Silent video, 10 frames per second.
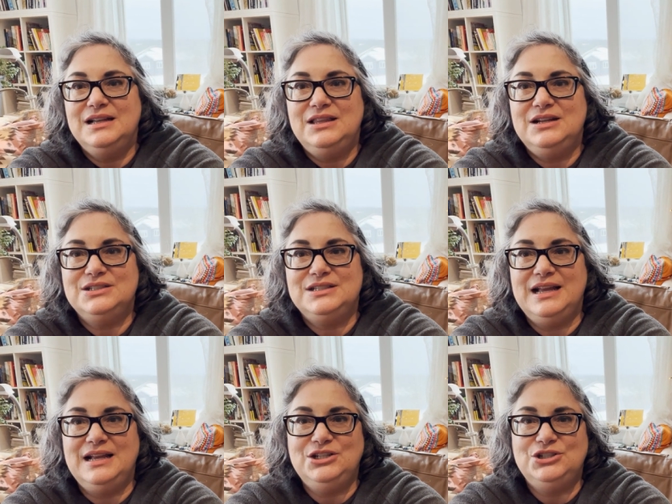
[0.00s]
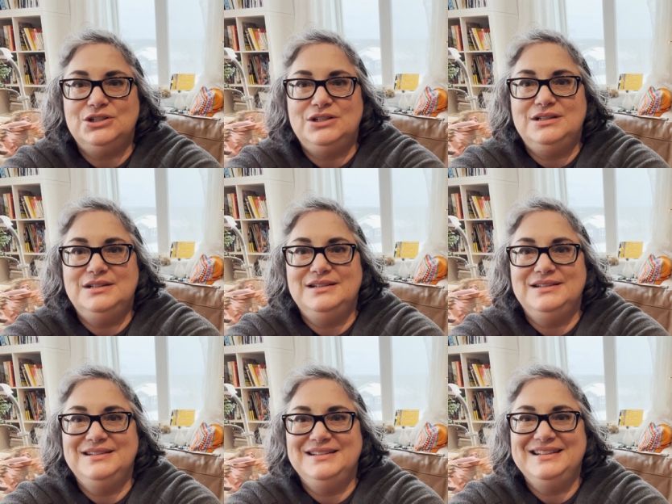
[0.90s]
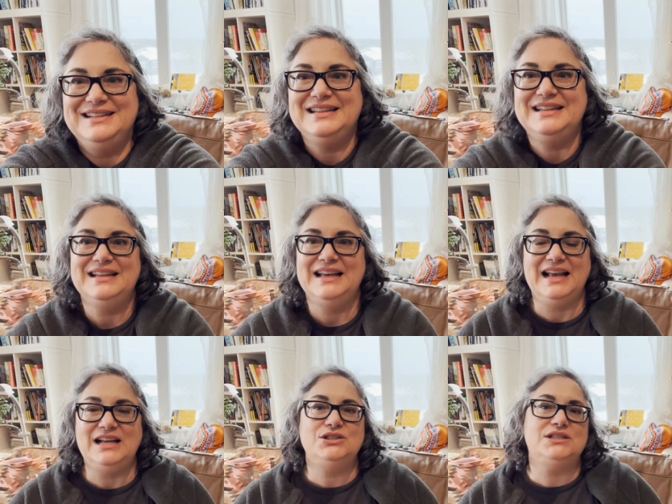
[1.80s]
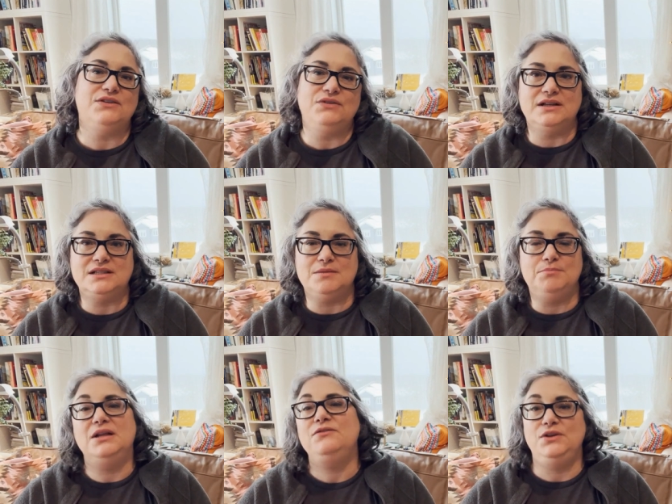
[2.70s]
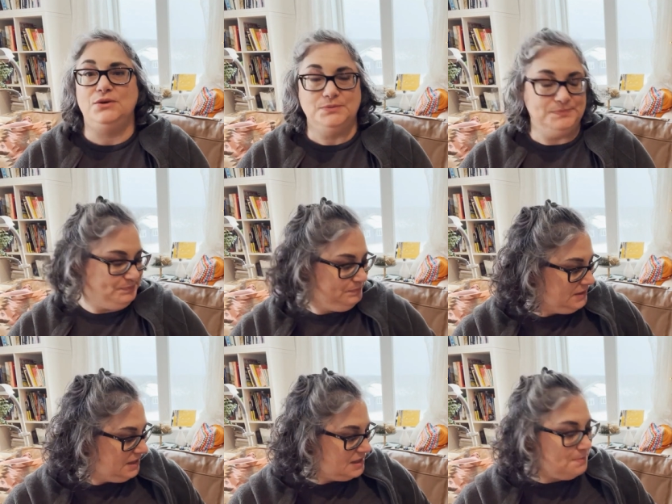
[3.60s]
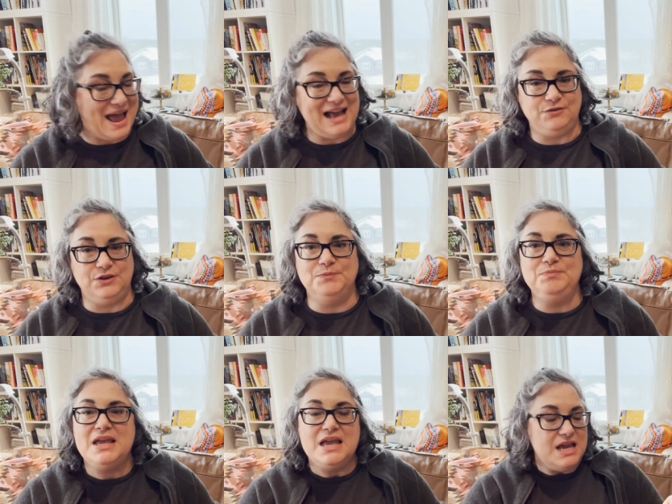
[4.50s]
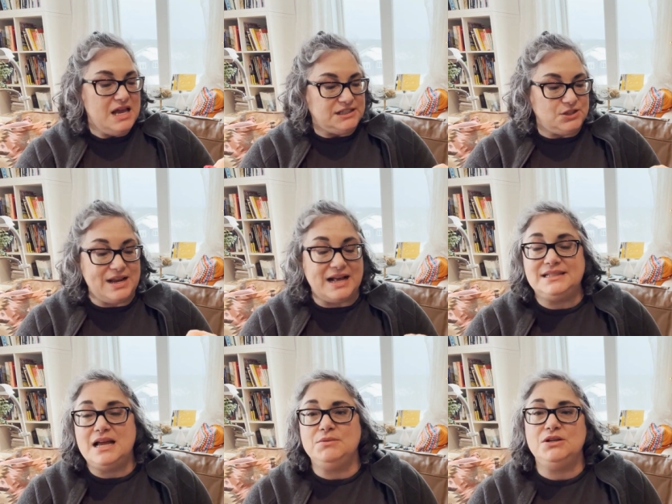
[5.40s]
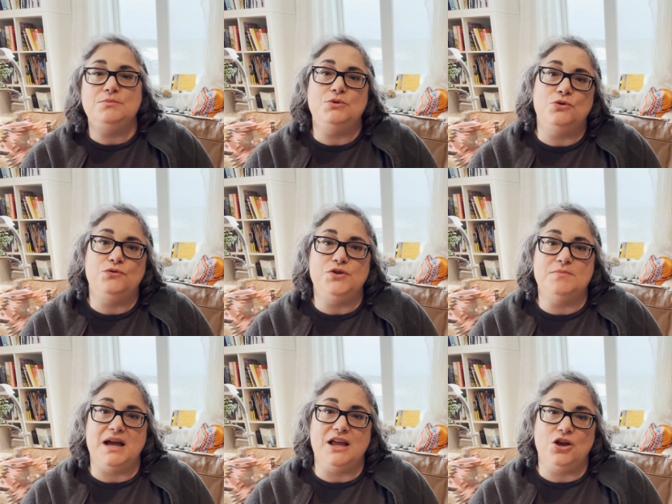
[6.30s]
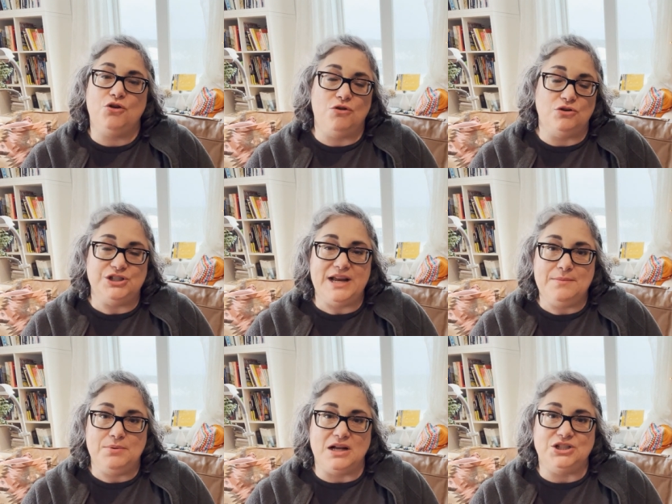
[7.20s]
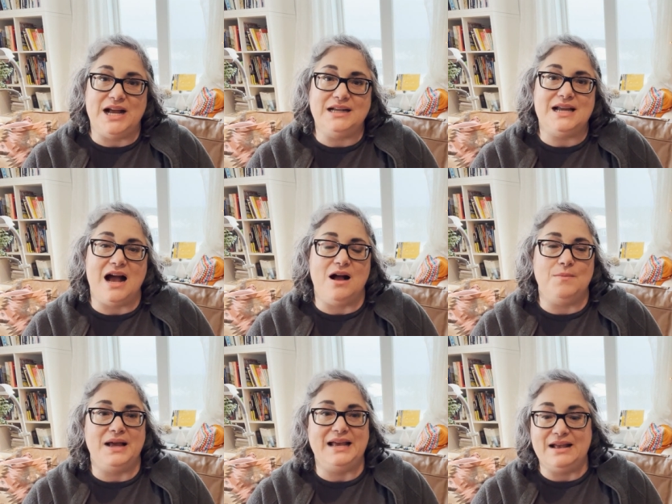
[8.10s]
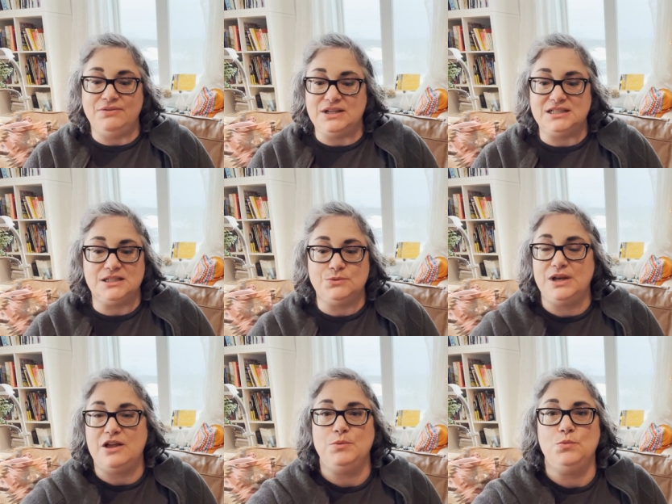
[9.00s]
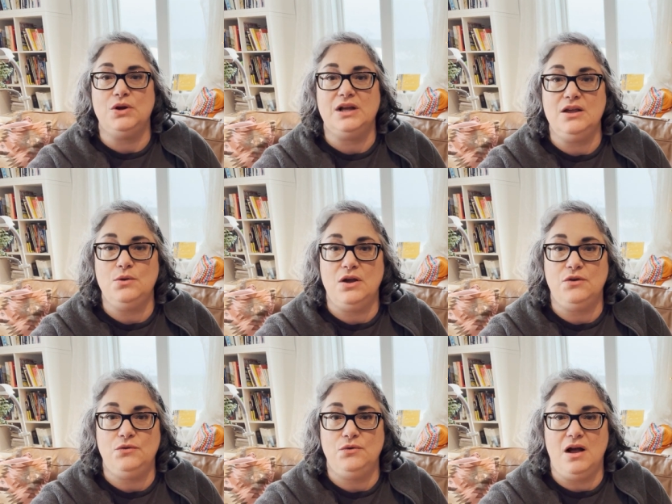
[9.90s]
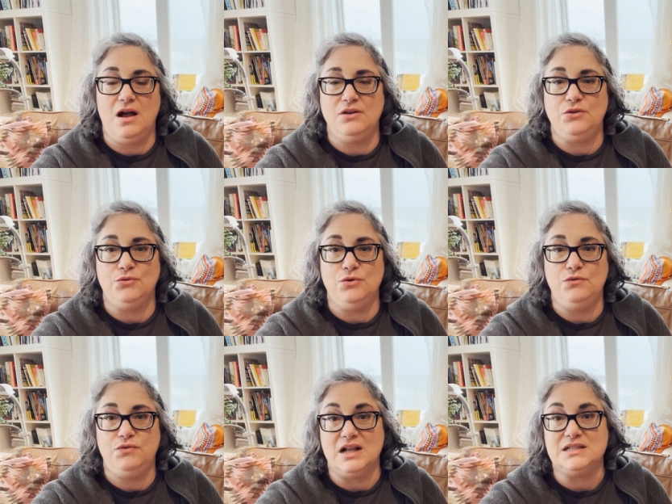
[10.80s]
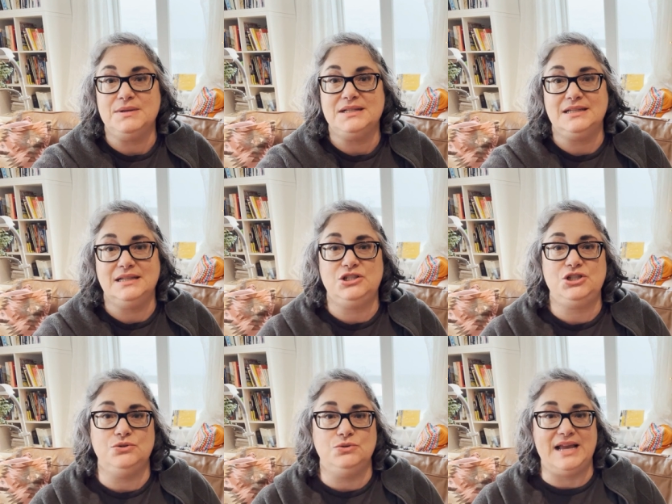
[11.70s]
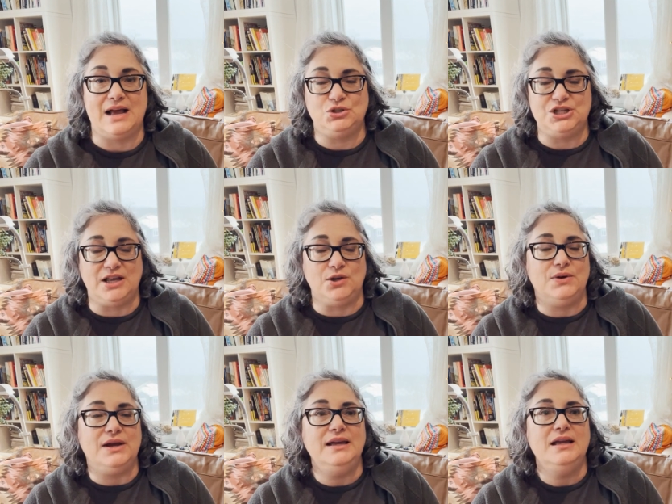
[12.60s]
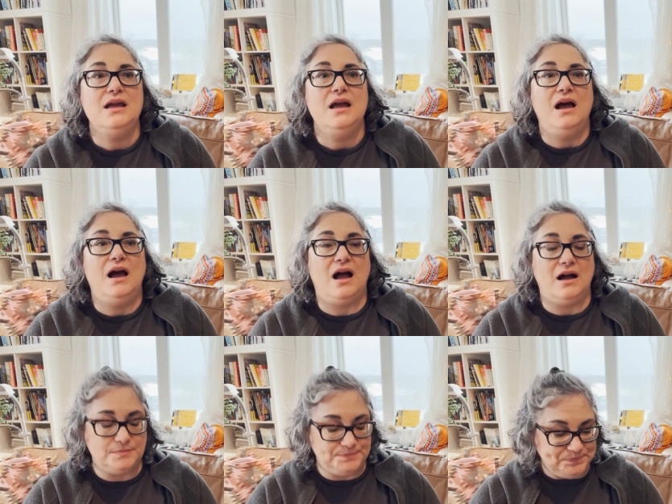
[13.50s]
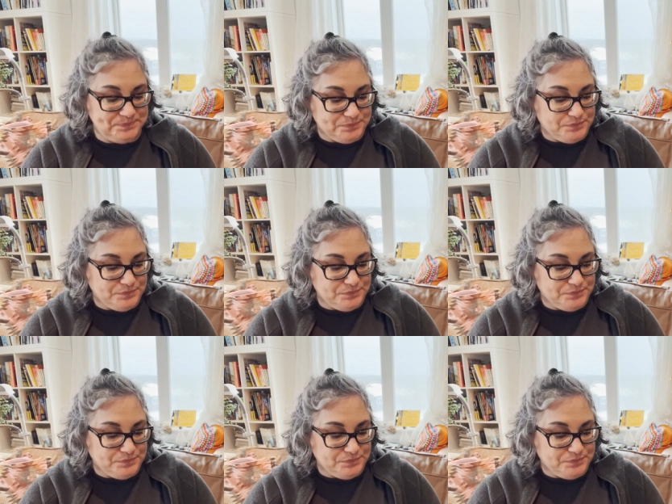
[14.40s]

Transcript: There's Angel. Angel's giving us the butt view the back view. So next I'm gonna move to my crocheting project. Um, again, this is what I've been working uh, on through Flossmas and into now January. Um,